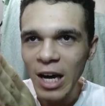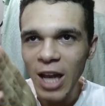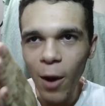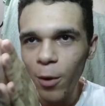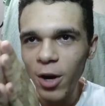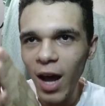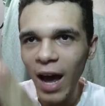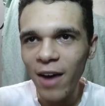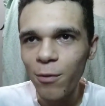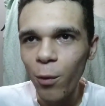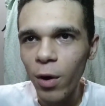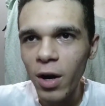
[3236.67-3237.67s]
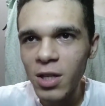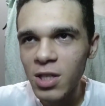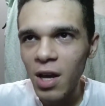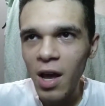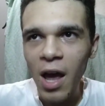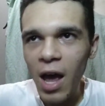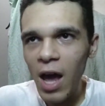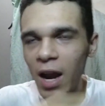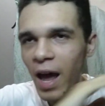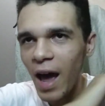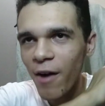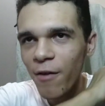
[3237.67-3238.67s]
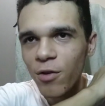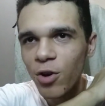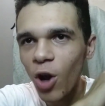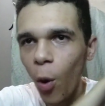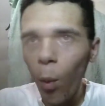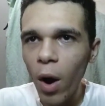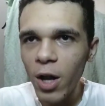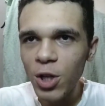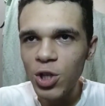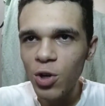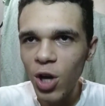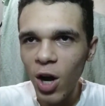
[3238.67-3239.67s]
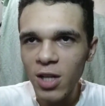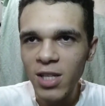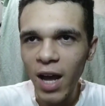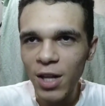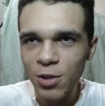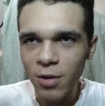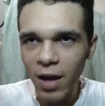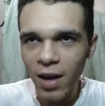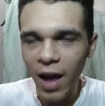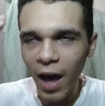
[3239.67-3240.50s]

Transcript: that would not have worked. And I have no one to contact to like